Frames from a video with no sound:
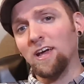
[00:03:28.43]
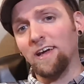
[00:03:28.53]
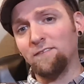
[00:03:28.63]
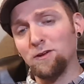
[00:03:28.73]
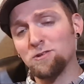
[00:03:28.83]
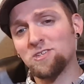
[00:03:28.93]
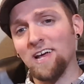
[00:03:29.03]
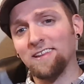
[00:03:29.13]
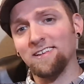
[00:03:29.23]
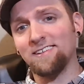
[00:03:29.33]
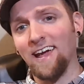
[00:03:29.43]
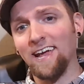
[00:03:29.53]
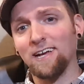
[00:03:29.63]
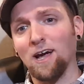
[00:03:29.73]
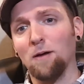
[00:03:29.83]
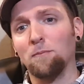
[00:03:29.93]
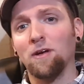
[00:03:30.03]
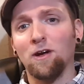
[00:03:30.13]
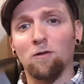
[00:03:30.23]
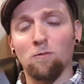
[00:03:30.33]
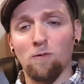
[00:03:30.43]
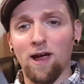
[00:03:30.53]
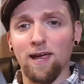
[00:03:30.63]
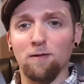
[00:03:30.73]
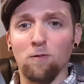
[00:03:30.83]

if you set the tank up right